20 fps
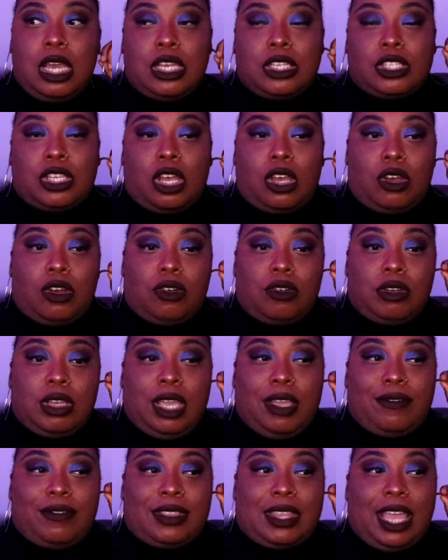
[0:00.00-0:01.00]
So
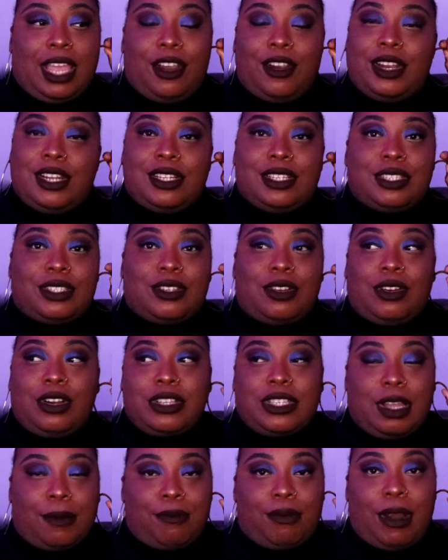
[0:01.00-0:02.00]
if they are in the
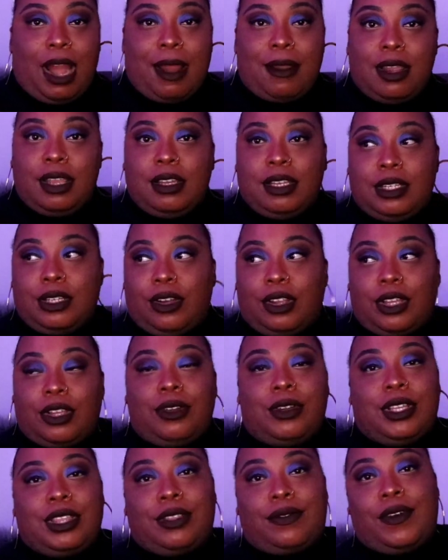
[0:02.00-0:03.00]
stores, I'm probably going
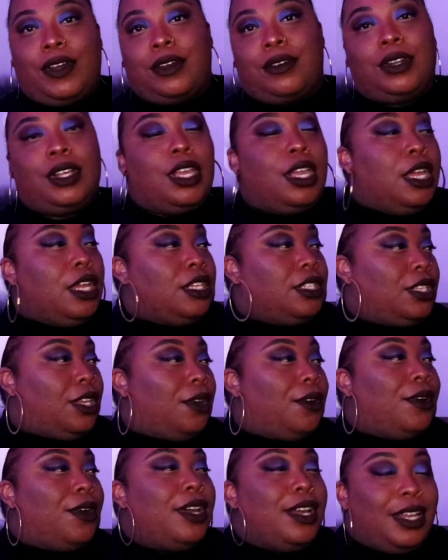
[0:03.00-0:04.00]
to go get the phone.
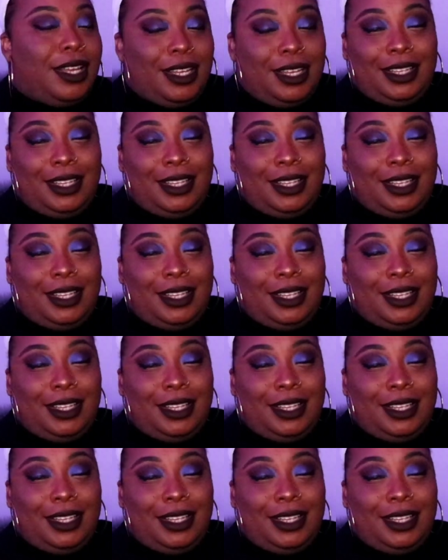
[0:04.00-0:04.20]
So